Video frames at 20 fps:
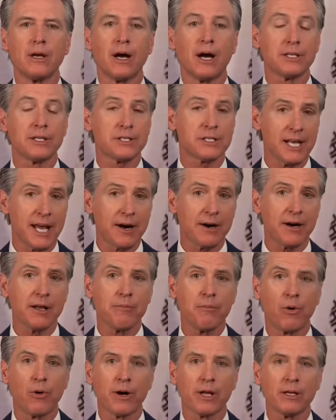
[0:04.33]
On Saturday
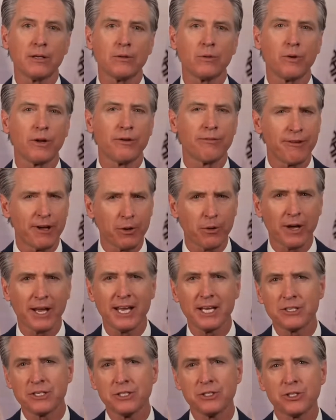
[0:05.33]
morning, when federal
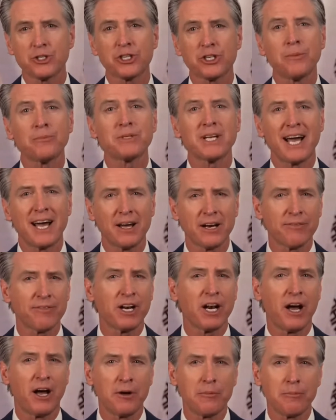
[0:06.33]
agents jumped out of
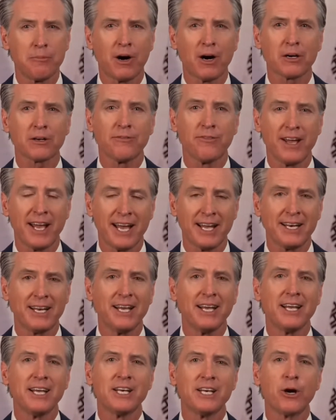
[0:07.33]
an unmarked van
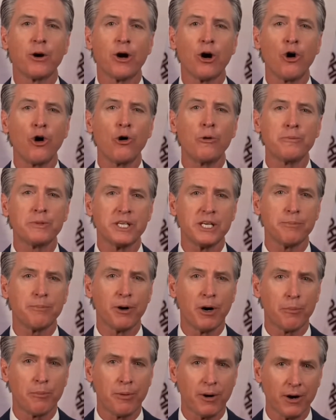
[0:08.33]
near a Home
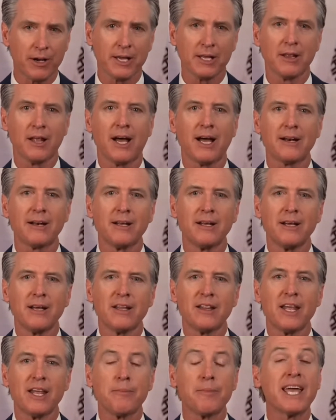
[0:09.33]
Depot parking lot,
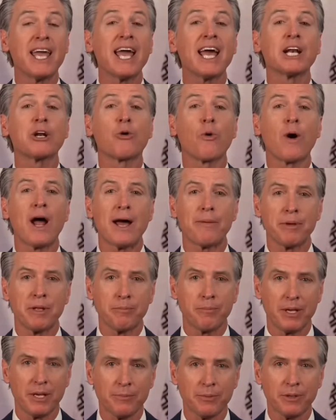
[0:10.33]
they began grabbing
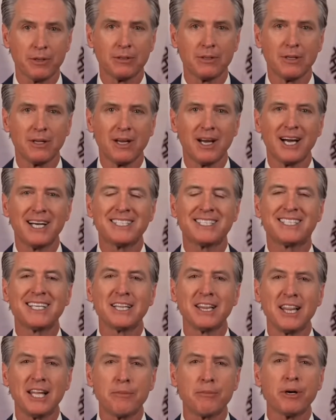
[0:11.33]
people, a
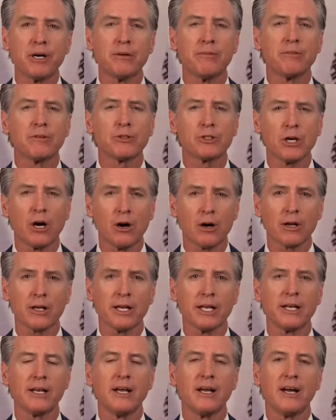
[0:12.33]
deliberate
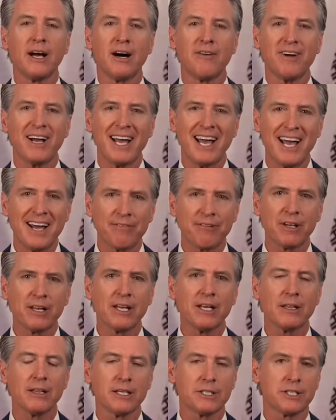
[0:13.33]
targeting of a
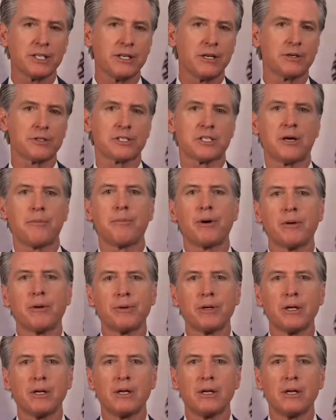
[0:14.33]
heavily Latino suburb.